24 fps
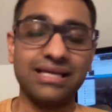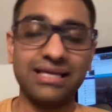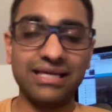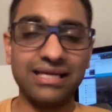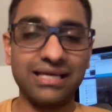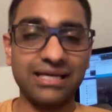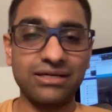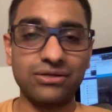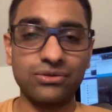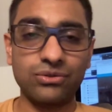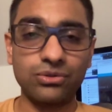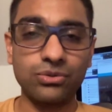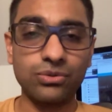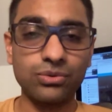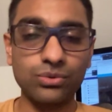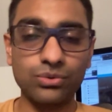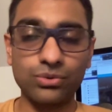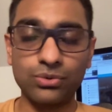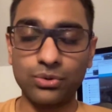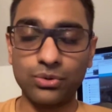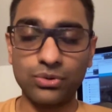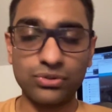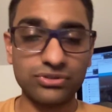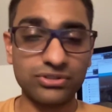and
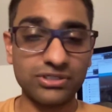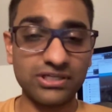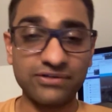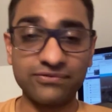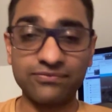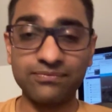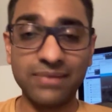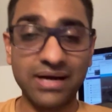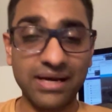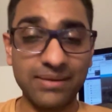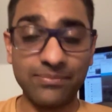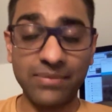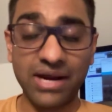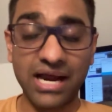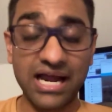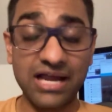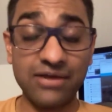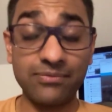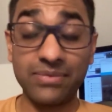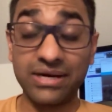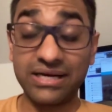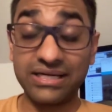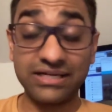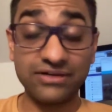who knows if
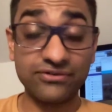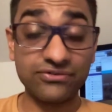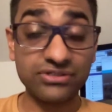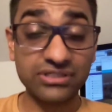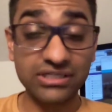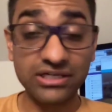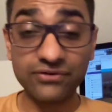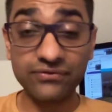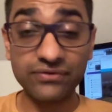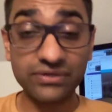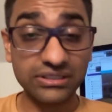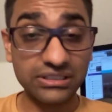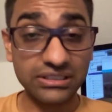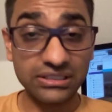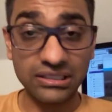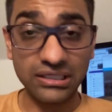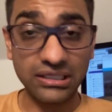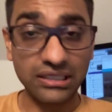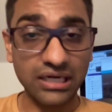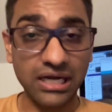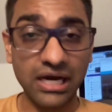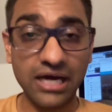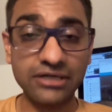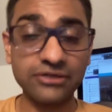I might have stuck with it
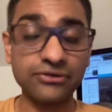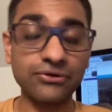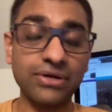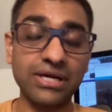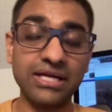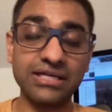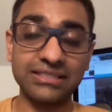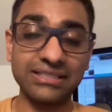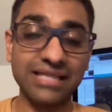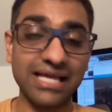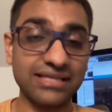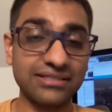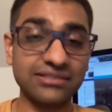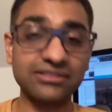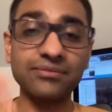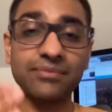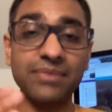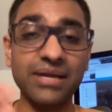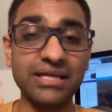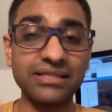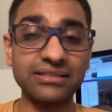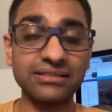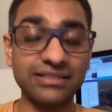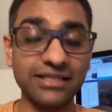or not, right? That's the
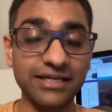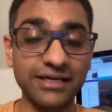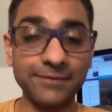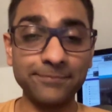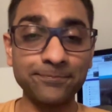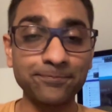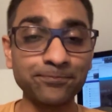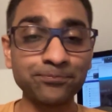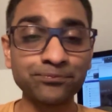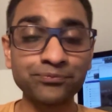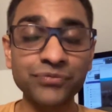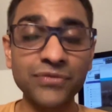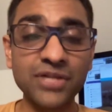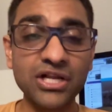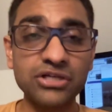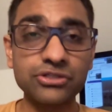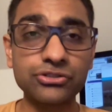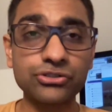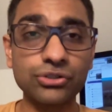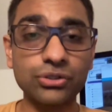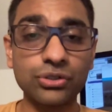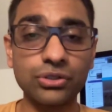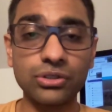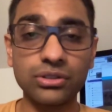main thing.
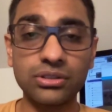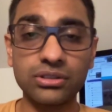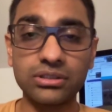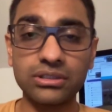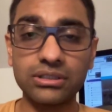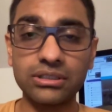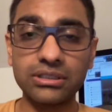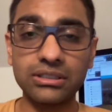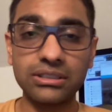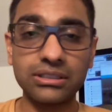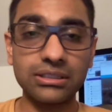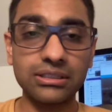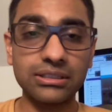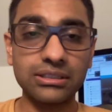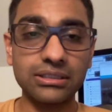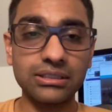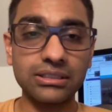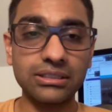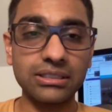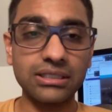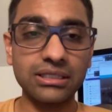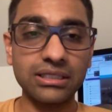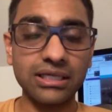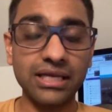So,
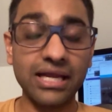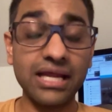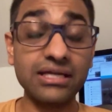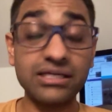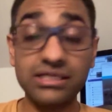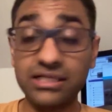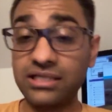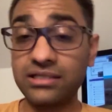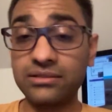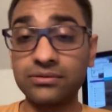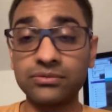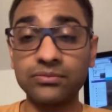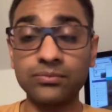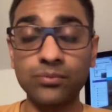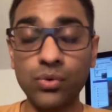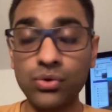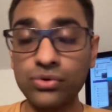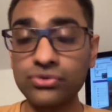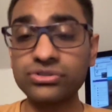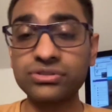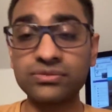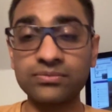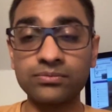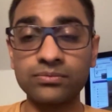and
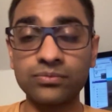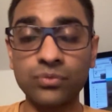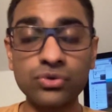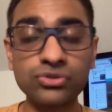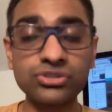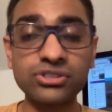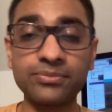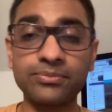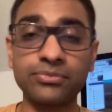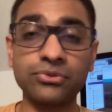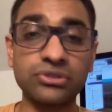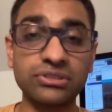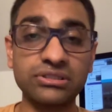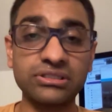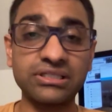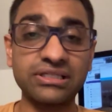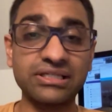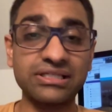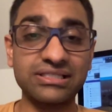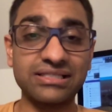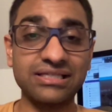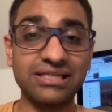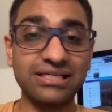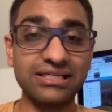most important
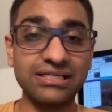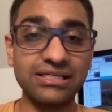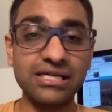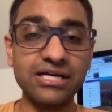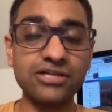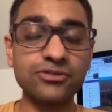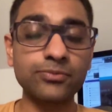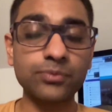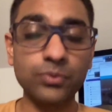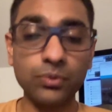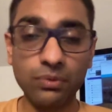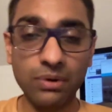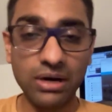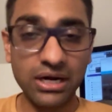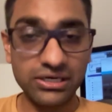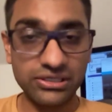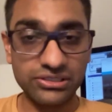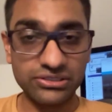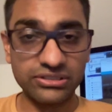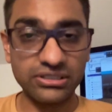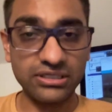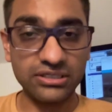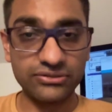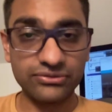thing is it does provide
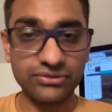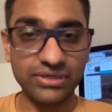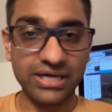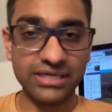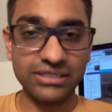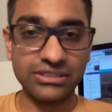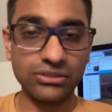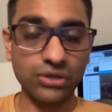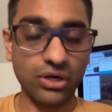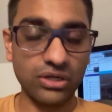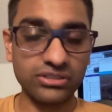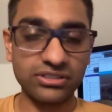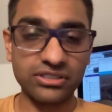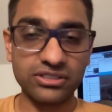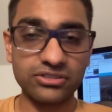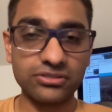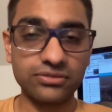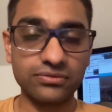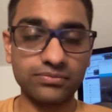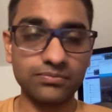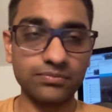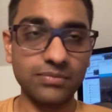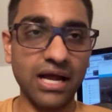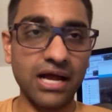results, right? Not
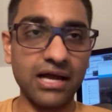just